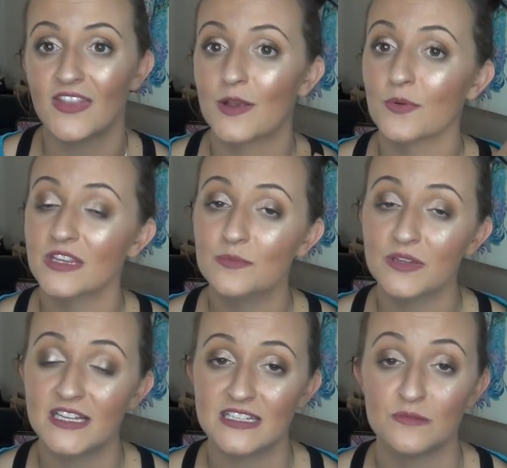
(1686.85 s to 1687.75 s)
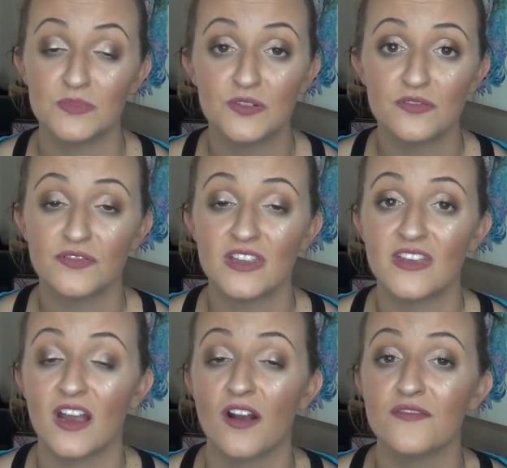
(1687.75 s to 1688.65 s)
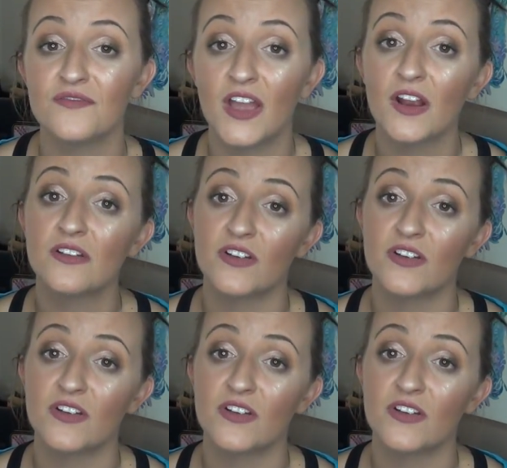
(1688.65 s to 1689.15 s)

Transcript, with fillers: They really blend in beautifully. They are very,